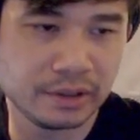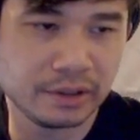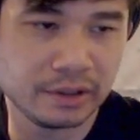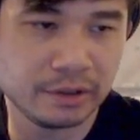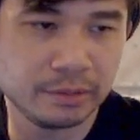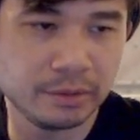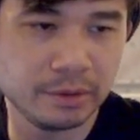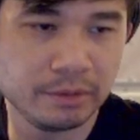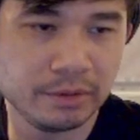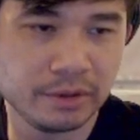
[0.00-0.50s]

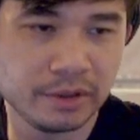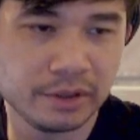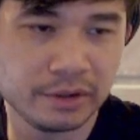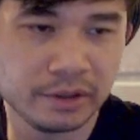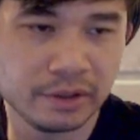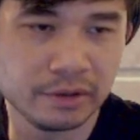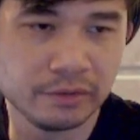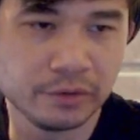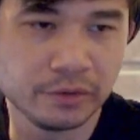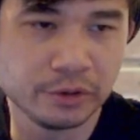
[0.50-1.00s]
Maybe we cut the
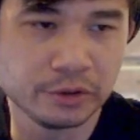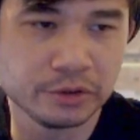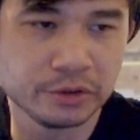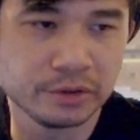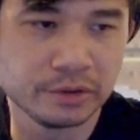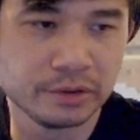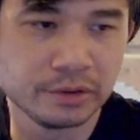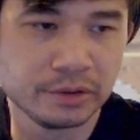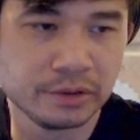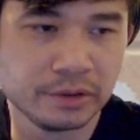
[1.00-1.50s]

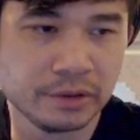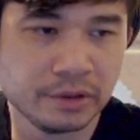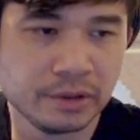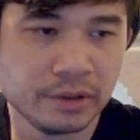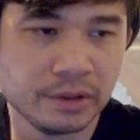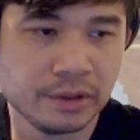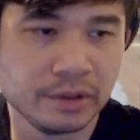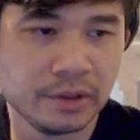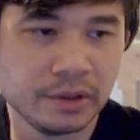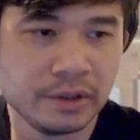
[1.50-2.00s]
conversion.
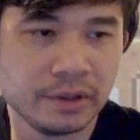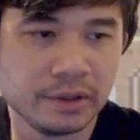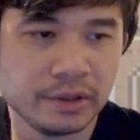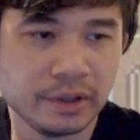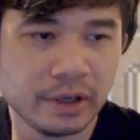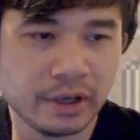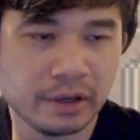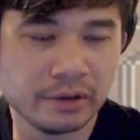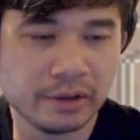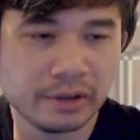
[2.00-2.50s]

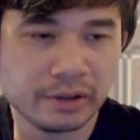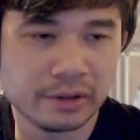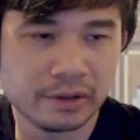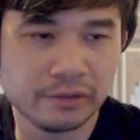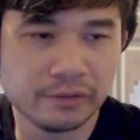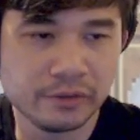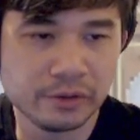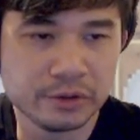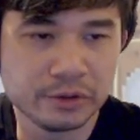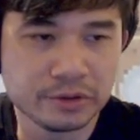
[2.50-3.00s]
Yeah, I don't like the
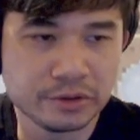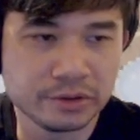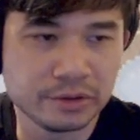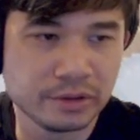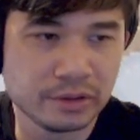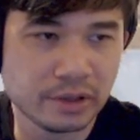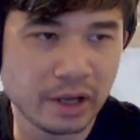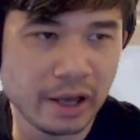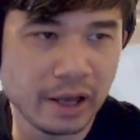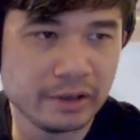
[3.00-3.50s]
conversion.
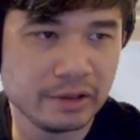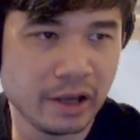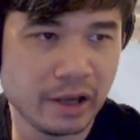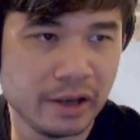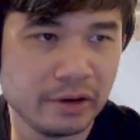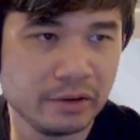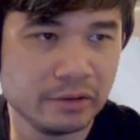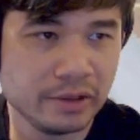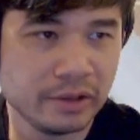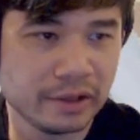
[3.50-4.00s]
I
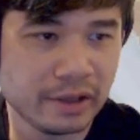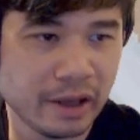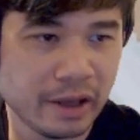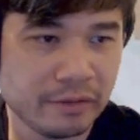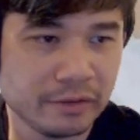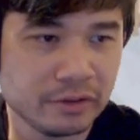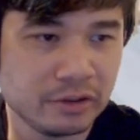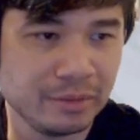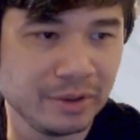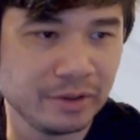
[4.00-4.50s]
don't like
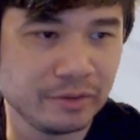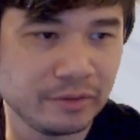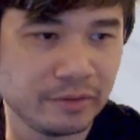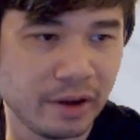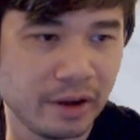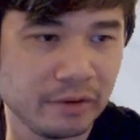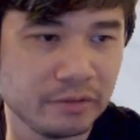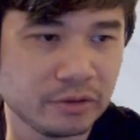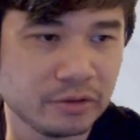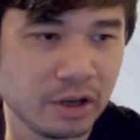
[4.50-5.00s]
having too many
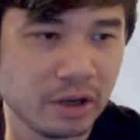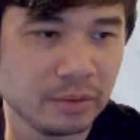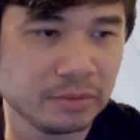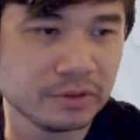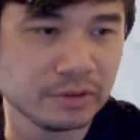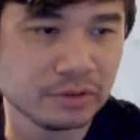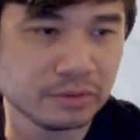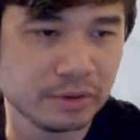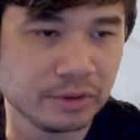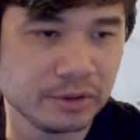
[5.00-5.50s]
5-drops
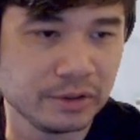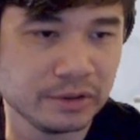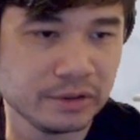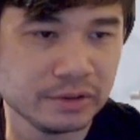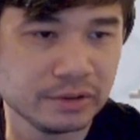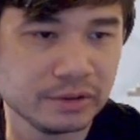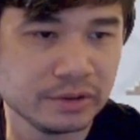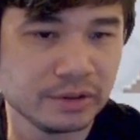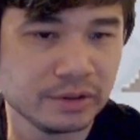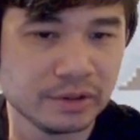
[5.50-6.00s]
is what it
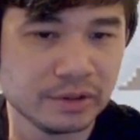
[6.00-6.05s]
is.